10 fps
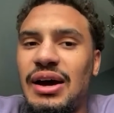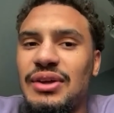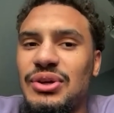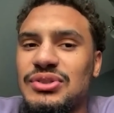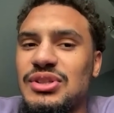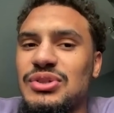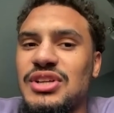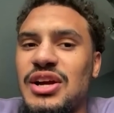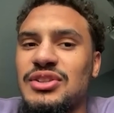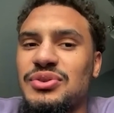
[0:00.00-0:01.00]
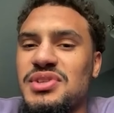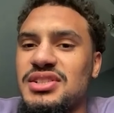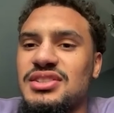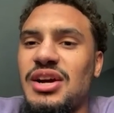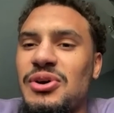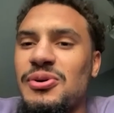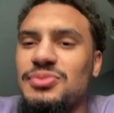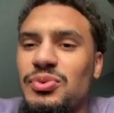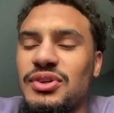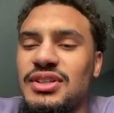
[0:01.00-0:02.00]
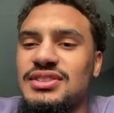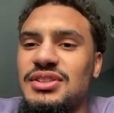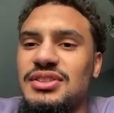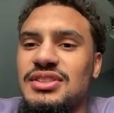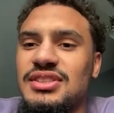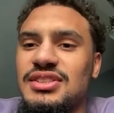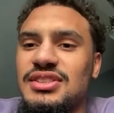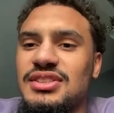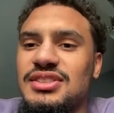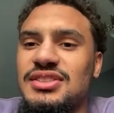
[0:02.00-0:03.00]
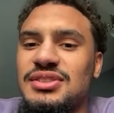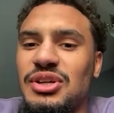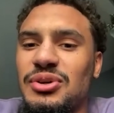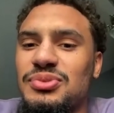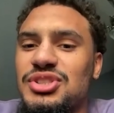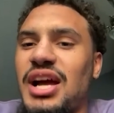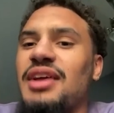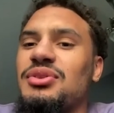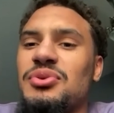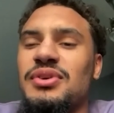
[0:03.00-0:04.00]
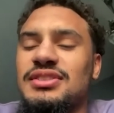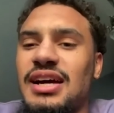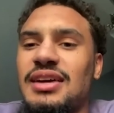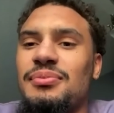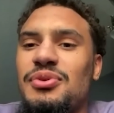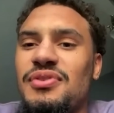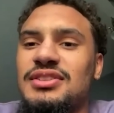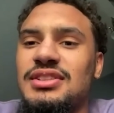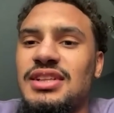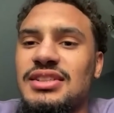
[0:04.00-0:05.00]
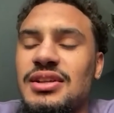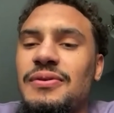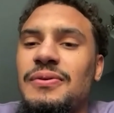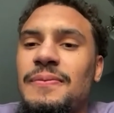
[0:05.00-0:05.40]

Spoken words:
those characteristics I hope will continue to just, you know, shine through as I move on to the next level.